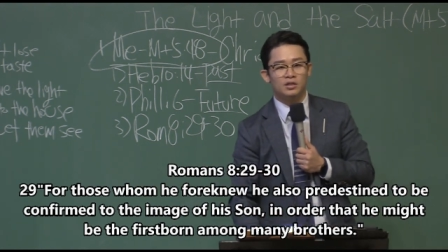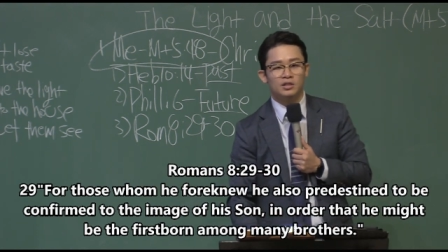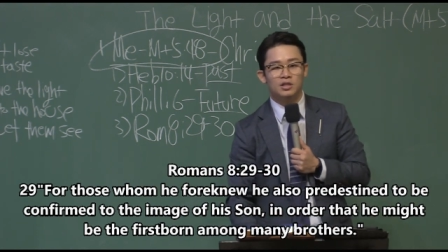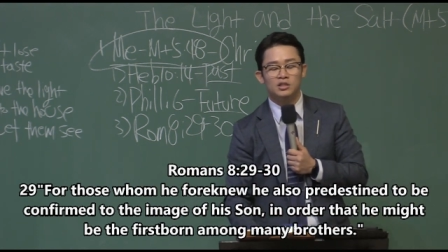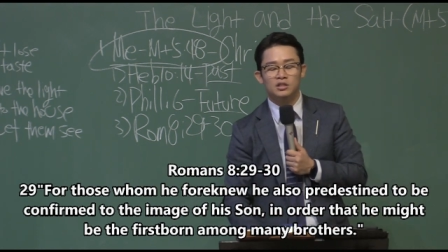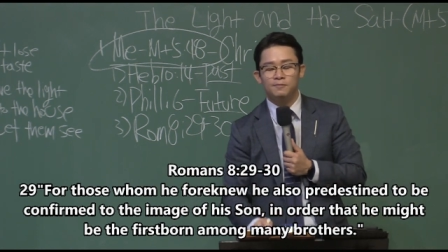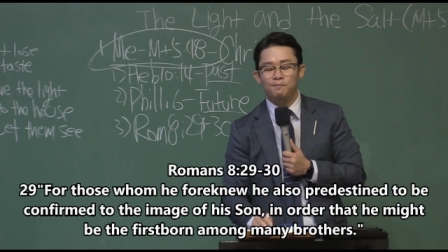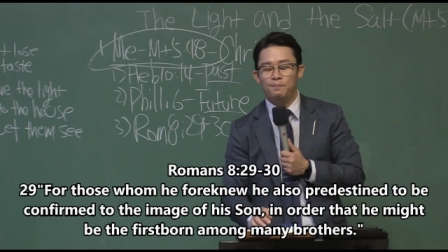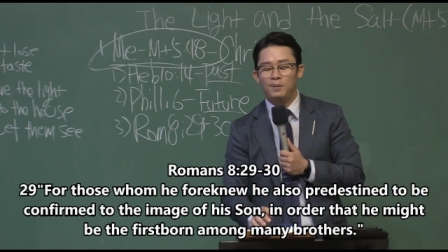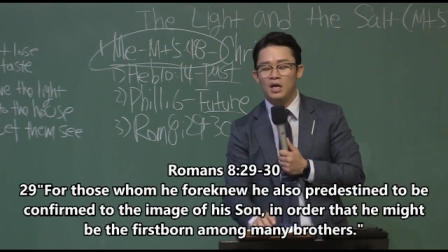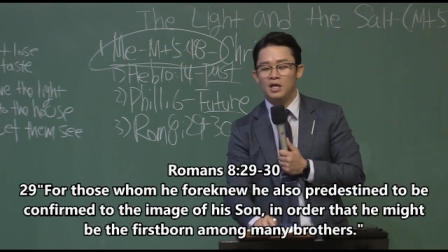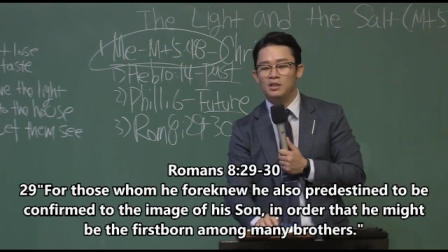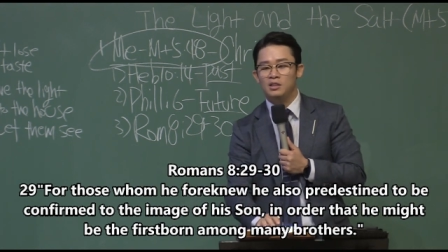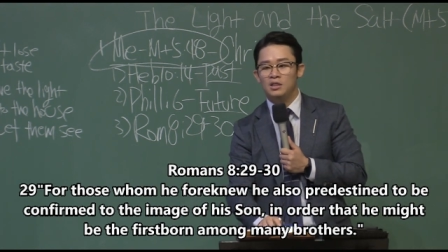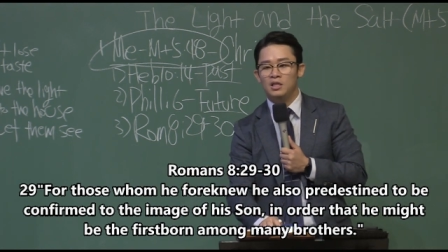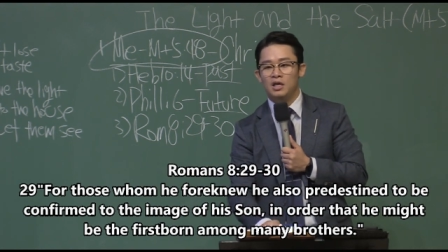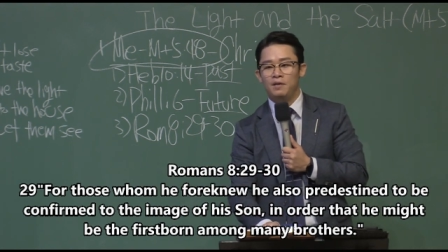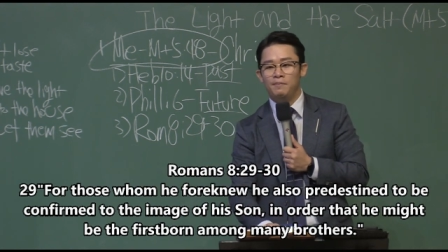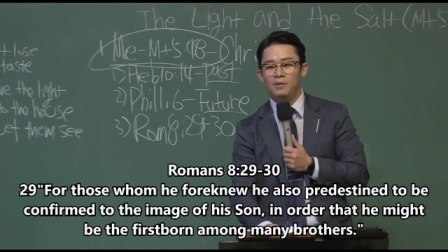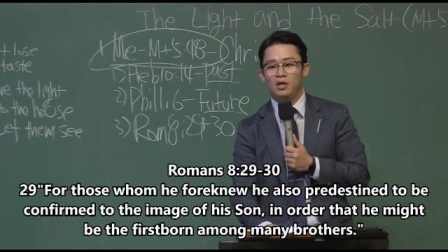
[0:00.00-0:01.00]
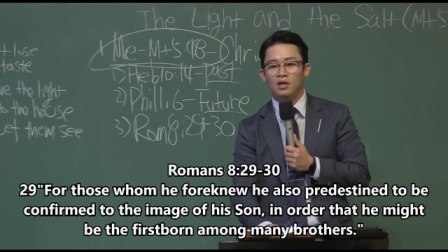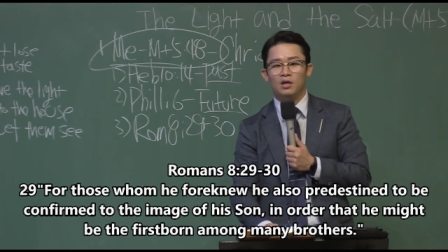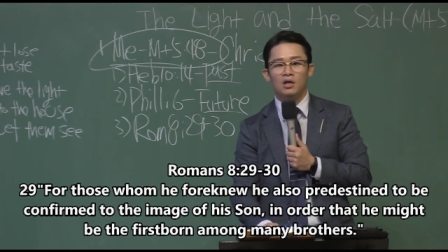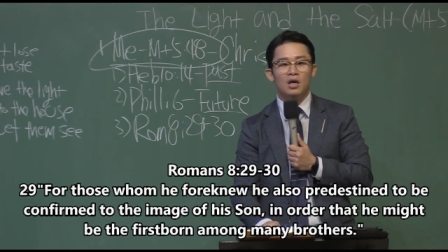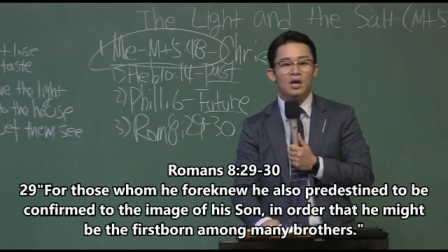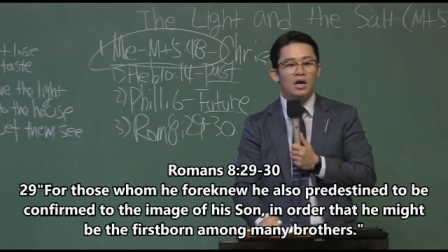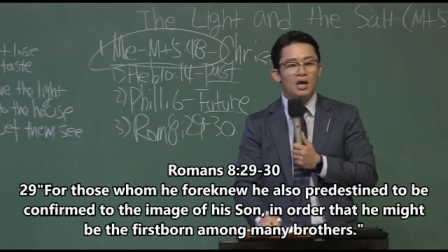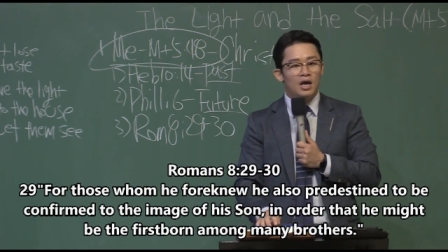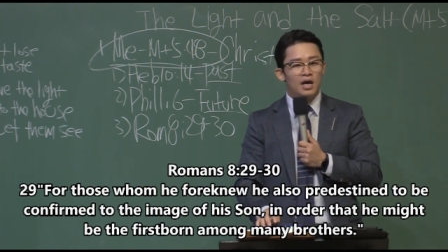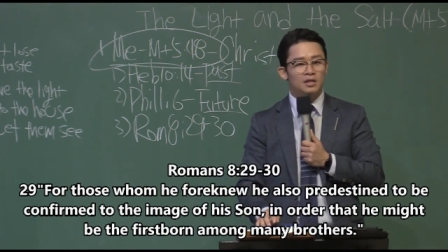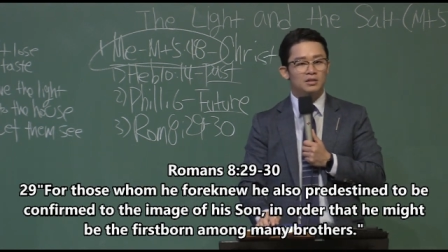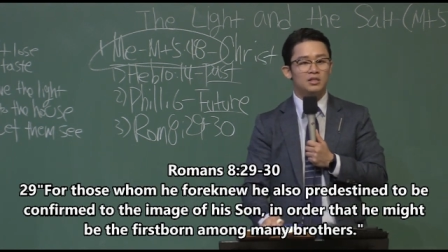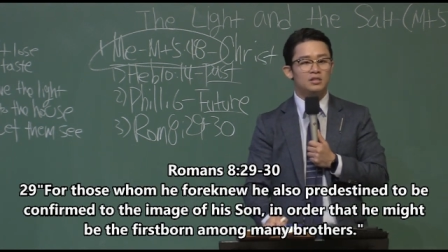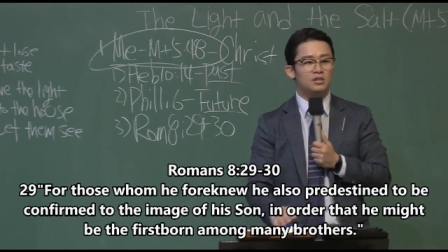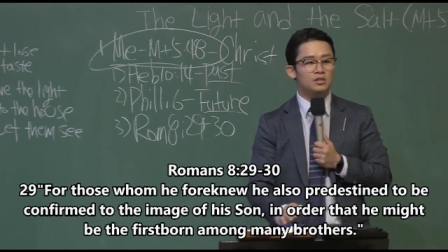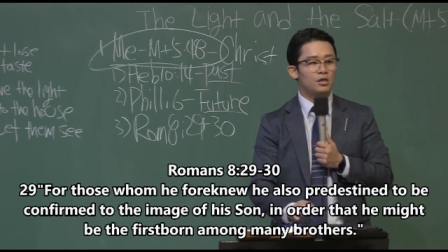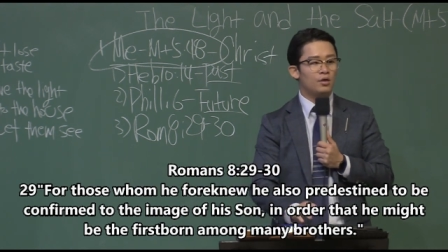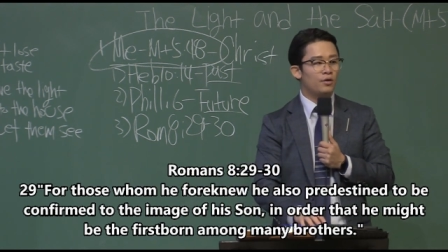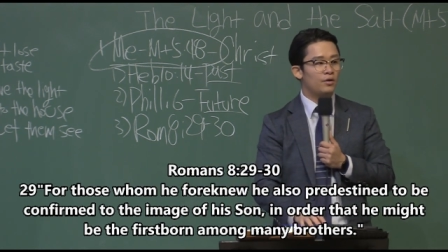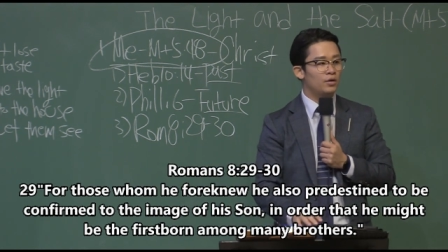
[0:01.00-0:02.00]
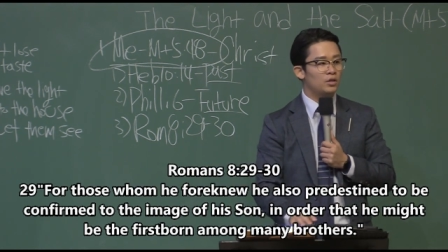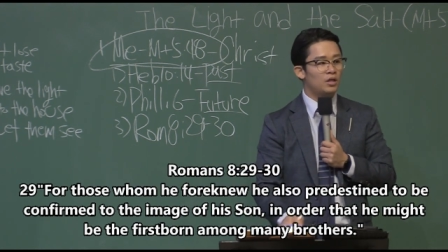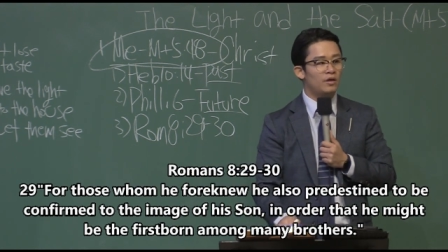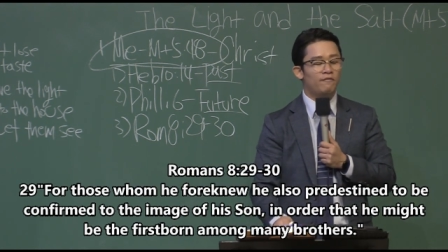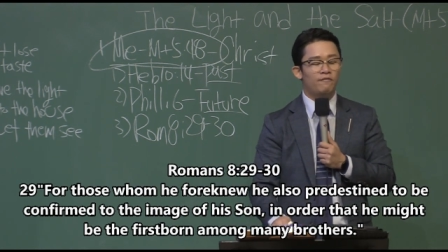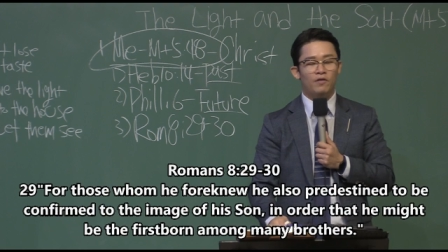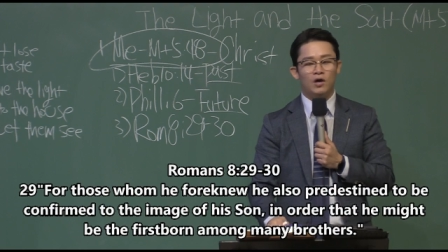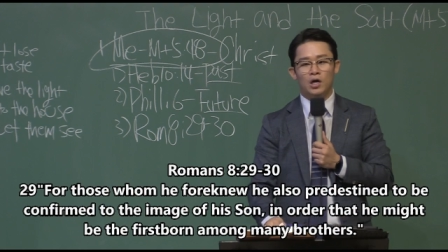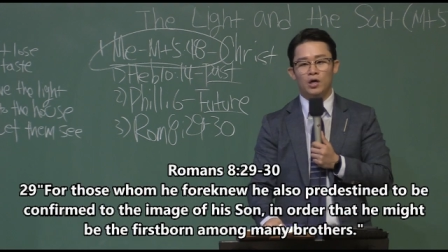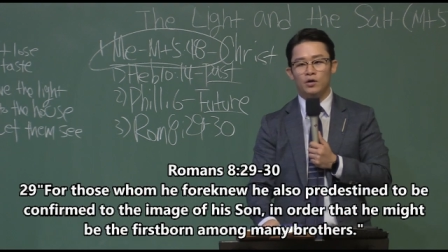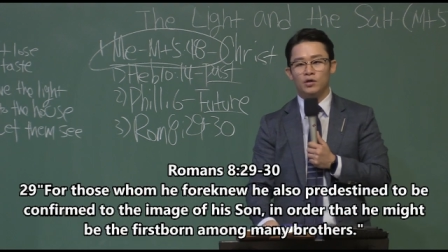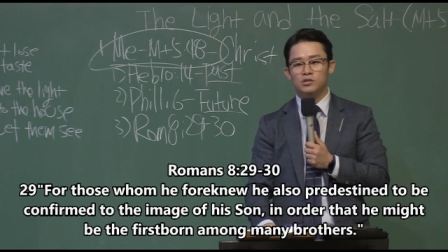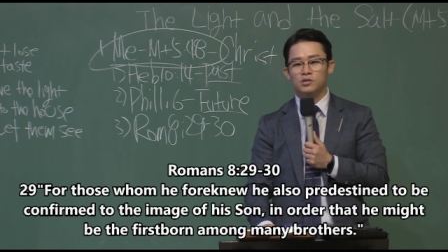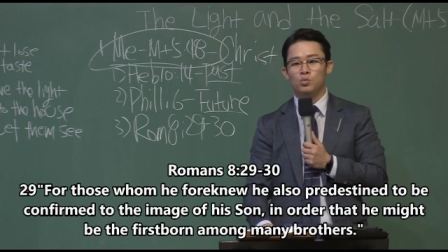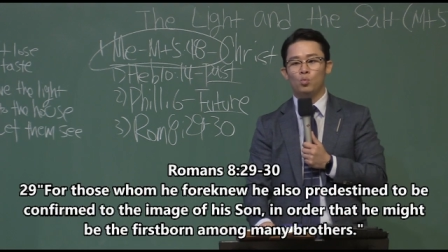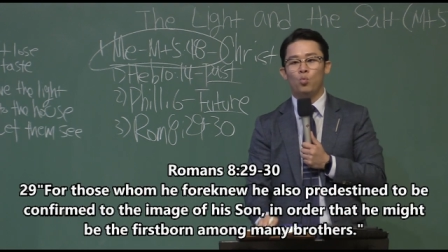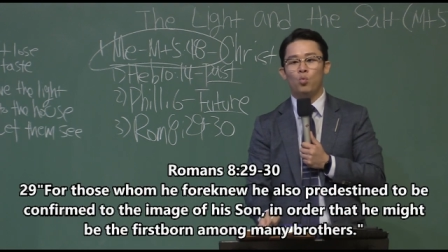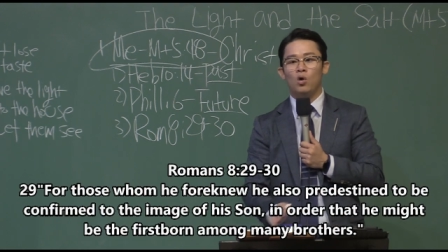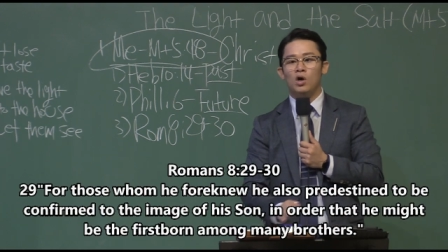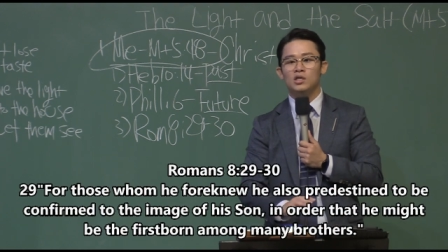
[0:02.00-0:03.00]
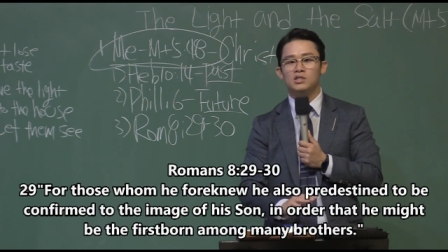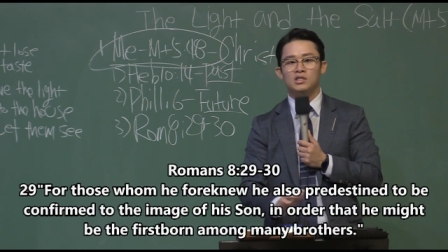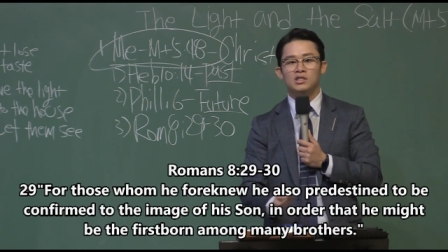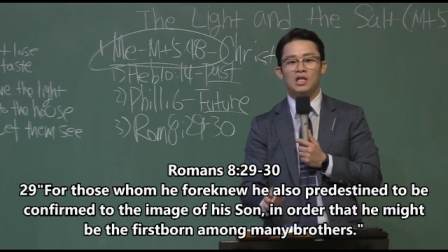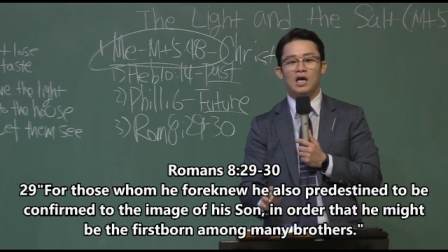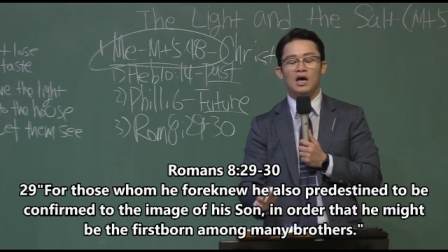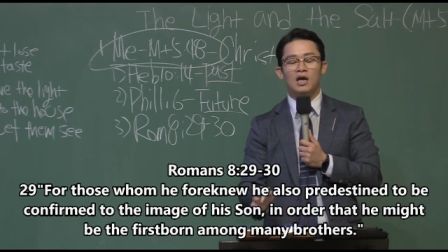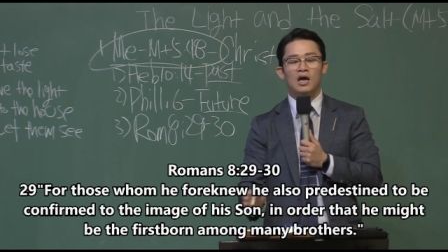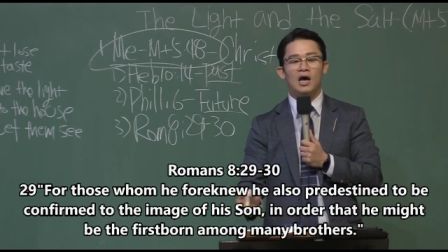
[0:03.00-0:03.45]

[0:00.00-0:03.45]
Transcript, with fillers: This pandemic and this coronavirus was not